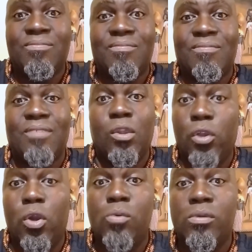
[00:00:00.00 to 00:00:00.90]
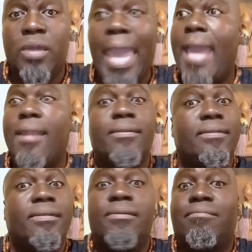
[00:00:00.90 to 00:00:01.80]
You know, and
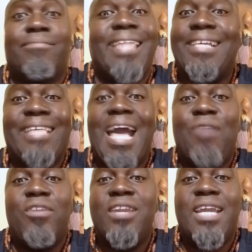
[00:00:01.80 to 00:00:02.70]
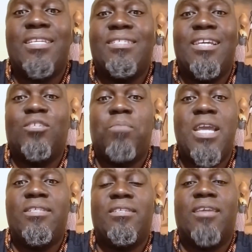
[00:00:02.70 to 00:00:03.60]
uh, that's how the United States plays
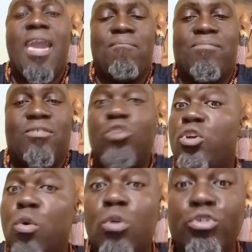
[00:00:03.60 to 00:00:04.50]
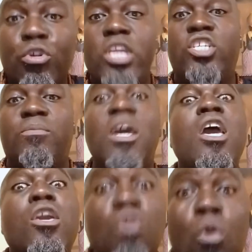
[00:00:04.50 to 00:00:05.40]
this game. So you control Egypt,
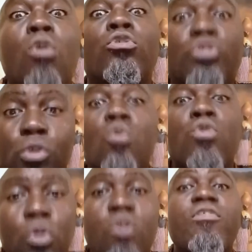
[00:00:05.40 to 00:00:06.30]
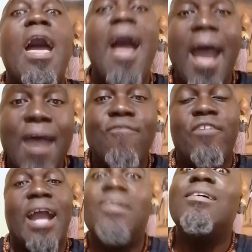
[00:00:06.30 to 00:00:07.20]
you control North
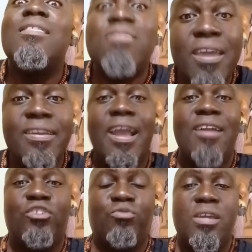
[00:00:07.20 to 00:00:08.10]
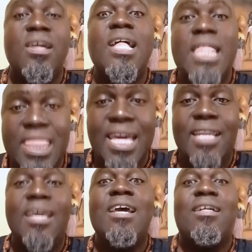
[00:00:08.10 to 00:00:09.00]
Africa. Third country that
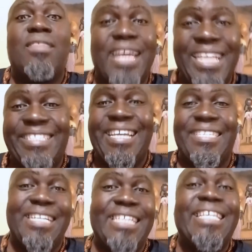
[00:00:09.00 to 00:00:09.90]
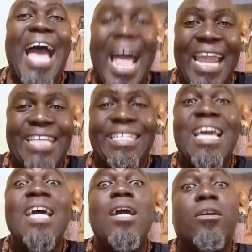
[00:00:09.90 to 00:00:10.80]
the United States and its allies
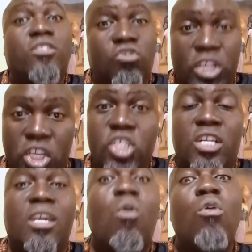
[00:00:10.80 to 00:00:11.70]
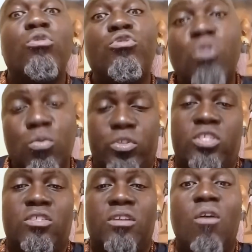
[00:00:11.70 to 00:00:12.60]
strategically controls
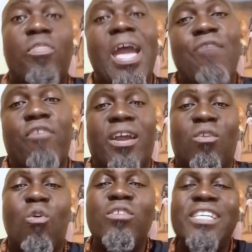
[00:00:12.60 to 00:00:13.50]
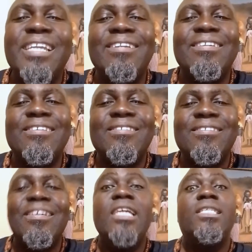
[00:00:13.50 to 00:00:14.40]
on the African continent
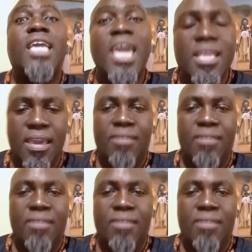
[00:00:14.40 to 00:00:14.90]
is Kenya.